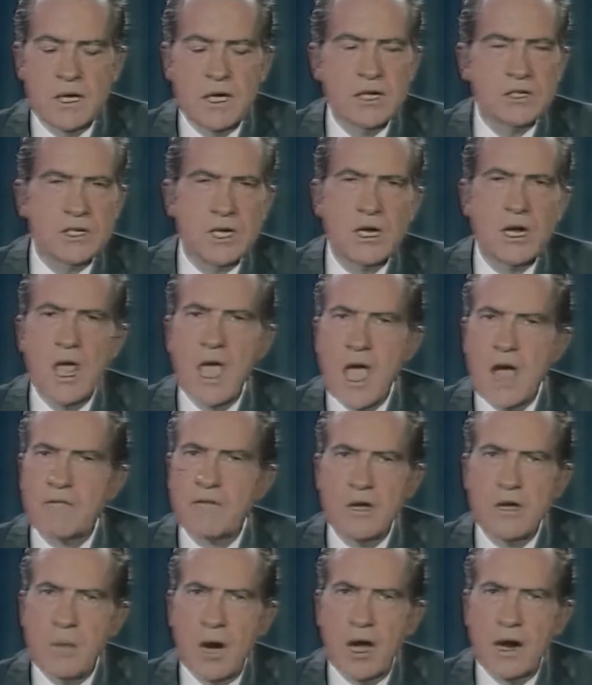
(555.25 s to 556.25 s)
is in
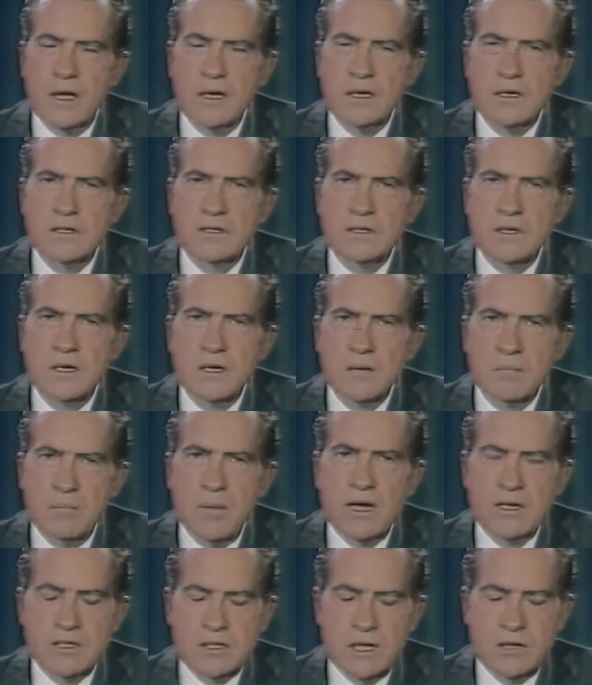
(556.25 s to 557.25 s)
everybody's
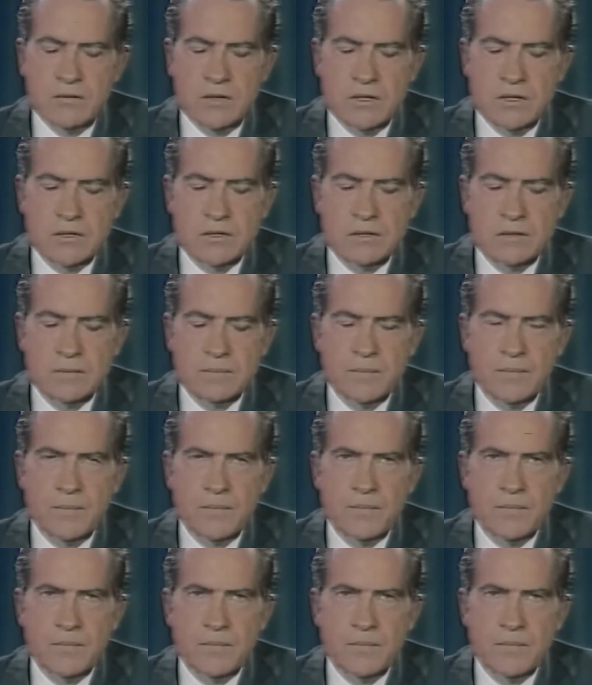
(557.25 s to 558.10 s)
best interest.